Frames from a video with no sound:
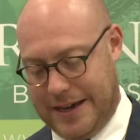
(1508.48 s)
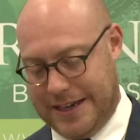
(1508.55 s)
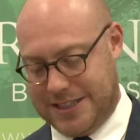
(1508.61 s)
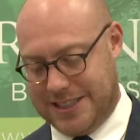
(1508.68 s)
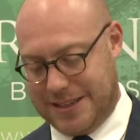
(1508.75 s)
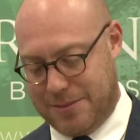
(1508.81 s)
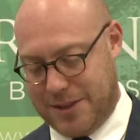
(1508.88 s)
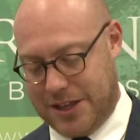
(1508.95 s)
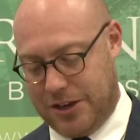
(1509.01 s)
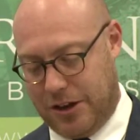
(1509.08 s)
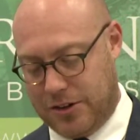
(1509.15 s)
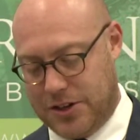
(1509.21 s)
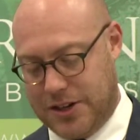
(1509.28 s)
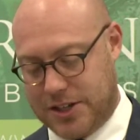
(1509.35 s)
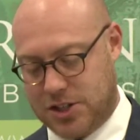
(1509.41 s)
some of the
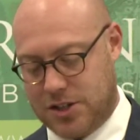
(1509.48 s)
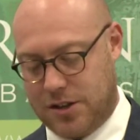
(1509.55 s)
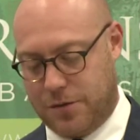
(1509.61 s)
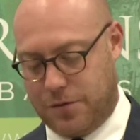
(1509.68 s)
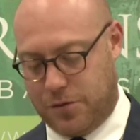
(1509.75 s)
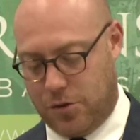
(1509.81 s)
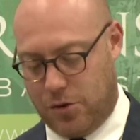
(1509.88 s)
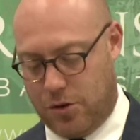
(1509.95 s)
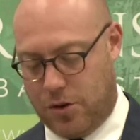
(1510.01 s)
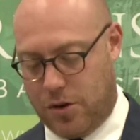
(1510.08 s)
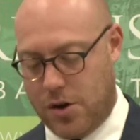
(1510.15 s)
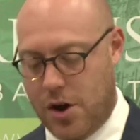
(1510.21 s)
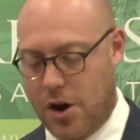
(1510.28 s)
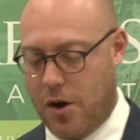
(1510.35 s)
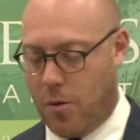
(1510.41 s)
contents on the floor?
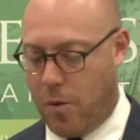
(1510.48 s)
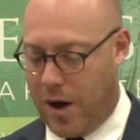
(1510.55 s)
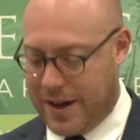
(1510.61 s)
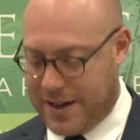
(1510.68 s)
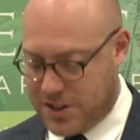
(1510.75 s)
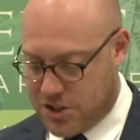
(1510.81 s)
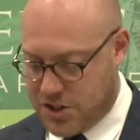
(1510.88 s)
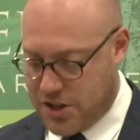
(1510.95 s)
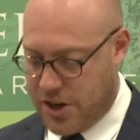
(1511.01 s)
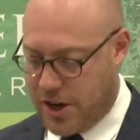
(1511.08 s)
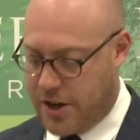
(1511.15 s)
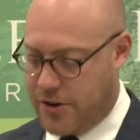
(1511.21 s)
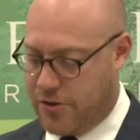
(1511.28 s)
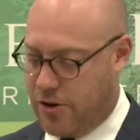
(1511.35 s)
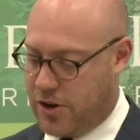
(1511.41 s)
Why is the
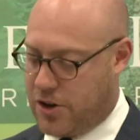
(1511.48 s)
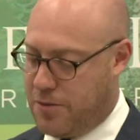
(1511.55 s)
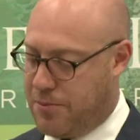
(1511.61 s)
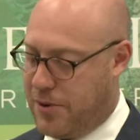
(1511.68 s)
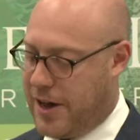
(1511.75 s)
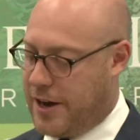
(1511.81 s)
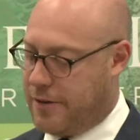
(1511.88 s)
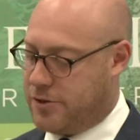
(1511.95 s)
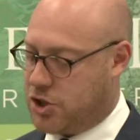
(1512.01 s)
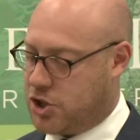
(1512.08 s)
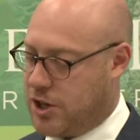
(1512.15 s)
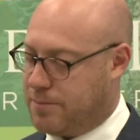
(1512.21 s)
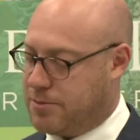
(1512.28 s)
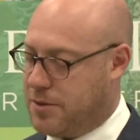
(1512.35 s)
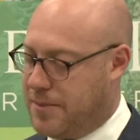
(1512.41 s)
owner or occupier of a
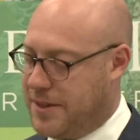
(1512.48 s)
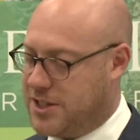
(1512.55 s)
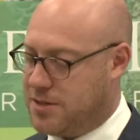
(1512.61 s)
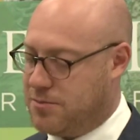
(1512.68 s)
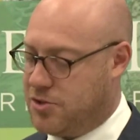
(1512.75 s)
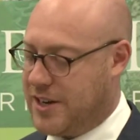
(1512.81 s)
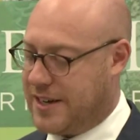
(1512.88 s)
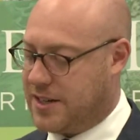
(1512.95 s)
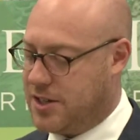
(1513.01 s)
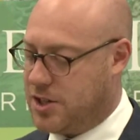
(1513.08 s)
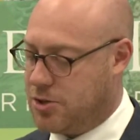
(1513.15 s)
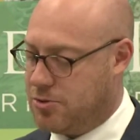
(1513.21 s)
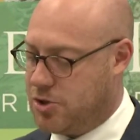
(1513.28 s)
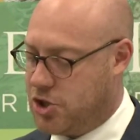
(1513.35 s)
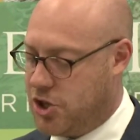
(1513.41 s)
shop to be subjected
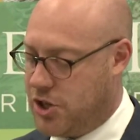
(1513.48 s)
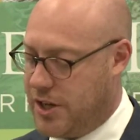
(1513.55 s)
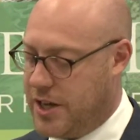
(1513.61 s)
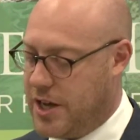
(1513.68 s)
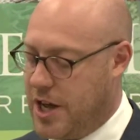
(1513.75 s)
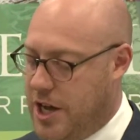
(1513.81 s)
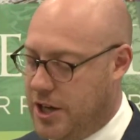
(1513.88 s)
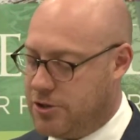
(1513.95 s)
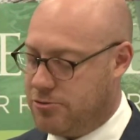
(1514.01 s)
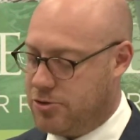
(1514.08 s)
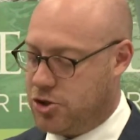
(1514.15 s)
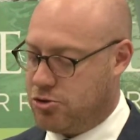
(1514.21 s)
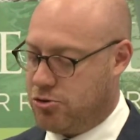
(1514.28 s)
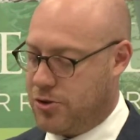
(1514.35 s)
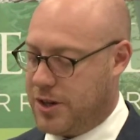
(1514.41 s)
to a duty to
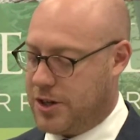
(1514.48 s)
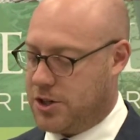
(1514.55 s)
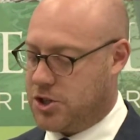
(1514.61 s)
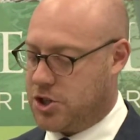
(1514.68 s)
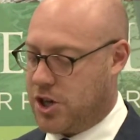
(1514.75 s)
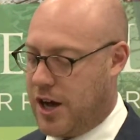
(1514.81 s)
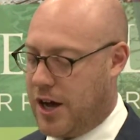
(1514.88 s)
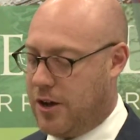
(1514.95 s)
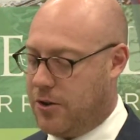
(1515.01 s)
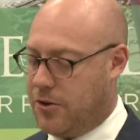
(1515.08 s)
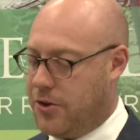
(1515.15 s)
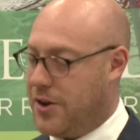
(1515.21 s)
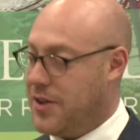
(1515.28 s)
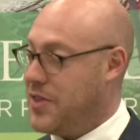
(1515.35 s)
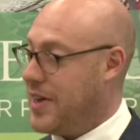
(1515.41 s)
ensure that a
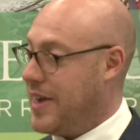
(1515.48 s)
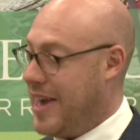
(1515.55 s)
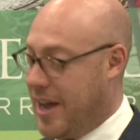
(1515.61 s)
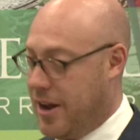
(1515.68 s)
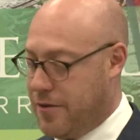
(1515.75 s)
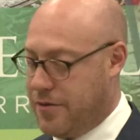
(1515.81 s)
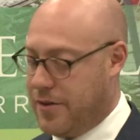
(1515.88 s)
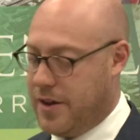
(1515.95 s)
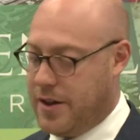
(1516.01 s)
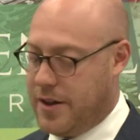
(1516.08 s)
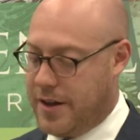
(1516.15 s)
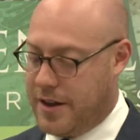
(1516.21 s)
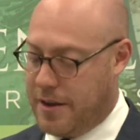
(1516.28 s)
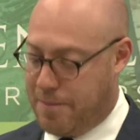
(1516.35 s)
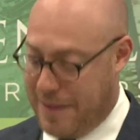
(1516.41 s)
child in the care of
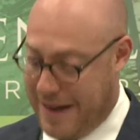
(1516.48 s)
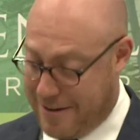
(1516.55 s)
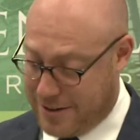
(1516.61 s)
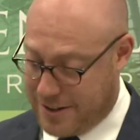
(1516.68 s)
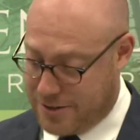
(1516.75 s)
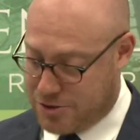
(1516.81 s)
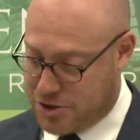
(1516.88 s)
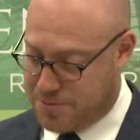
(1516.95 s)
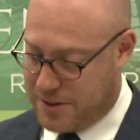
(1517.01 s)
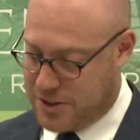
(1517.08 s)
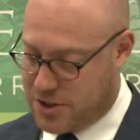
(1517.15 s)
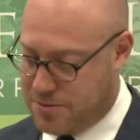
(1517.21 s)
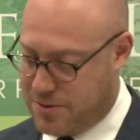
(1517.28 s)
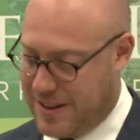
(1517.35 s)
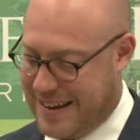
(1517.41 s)
an apparently
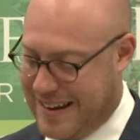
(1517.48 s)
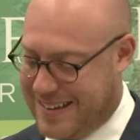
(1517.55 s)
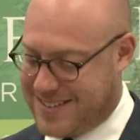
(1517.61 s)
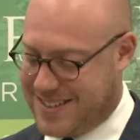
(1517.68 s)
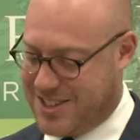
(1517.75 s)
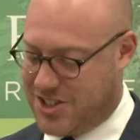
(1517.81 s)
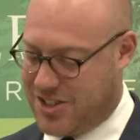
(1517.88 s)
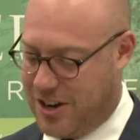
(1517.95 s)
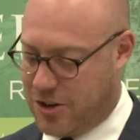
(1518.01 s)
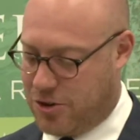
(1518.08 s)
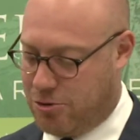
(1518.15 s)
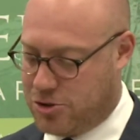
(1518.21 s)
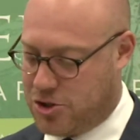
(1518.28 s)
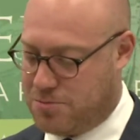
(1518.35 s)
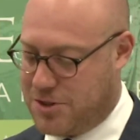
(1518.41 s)
responsible adult does not
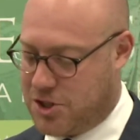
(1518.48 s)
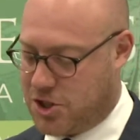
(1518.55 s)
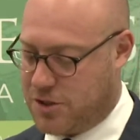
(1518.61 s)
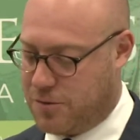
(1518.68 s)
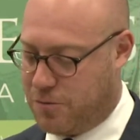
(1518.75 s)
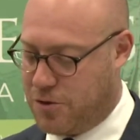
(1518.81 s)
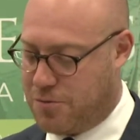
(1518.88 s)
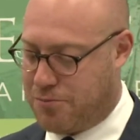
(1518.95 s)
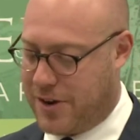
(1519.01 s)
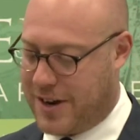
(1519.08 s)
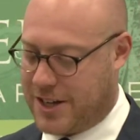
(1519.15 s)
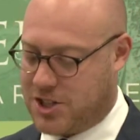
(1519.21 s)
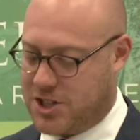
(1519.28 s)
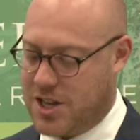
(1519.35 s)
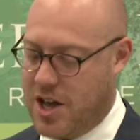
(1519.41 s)
cause mischief with
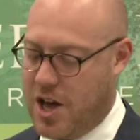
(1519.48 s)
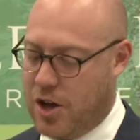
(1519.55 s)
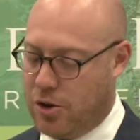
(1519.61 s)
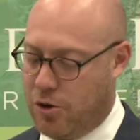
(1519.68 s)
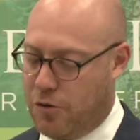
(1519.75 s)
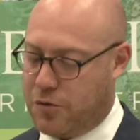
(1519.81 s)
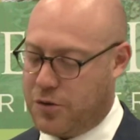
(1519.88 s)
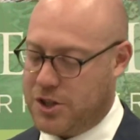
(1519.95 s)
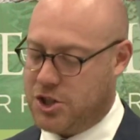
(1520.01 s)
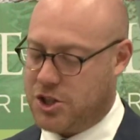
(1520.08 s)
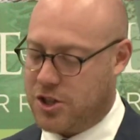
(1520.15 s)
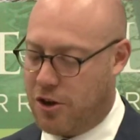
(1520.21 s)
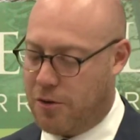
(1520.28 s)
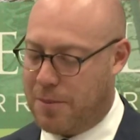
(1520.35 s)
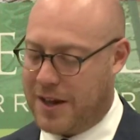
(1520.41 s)
products lawfully
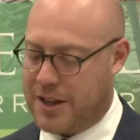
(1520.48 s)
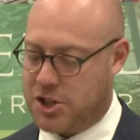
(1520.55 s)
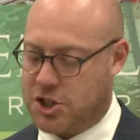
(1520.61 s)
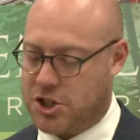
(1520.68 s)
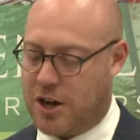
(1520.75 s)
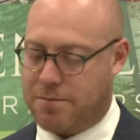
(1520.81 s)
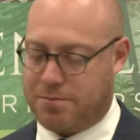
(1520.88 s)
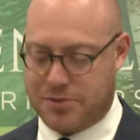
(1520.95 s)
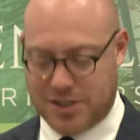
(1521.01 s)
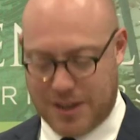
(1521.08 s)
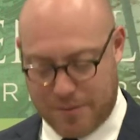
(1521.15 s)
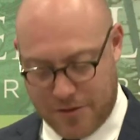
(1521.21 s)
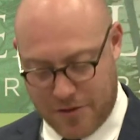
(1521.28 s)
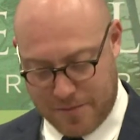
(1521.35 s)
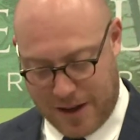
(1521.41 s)
sold by the shop?
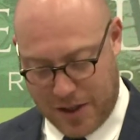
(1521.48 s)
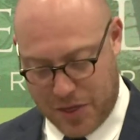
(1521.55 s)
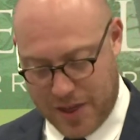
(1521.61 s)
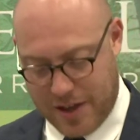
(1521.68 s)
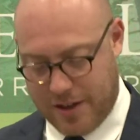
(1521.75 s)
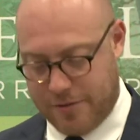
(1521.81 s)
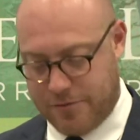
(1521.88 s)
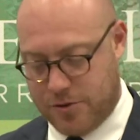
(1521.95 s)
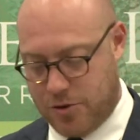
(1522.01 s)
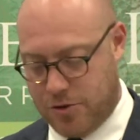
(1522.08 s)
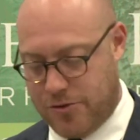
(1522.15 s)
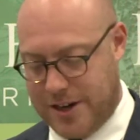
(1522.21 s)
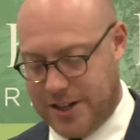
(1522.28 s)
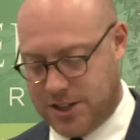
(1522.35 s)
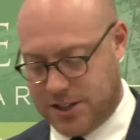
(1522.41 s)
Some of you might think of good
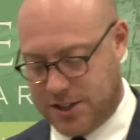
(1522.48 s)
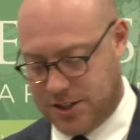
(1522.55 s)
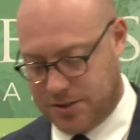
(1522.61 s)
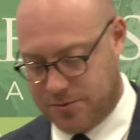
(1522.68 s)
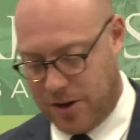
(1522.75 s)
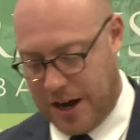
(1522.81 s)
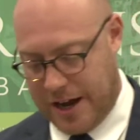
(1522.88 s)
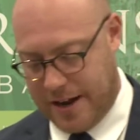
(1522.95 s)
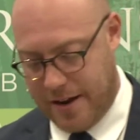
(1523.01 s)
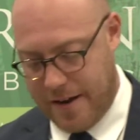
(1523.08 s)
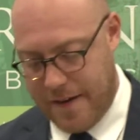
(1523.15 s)
reasons why.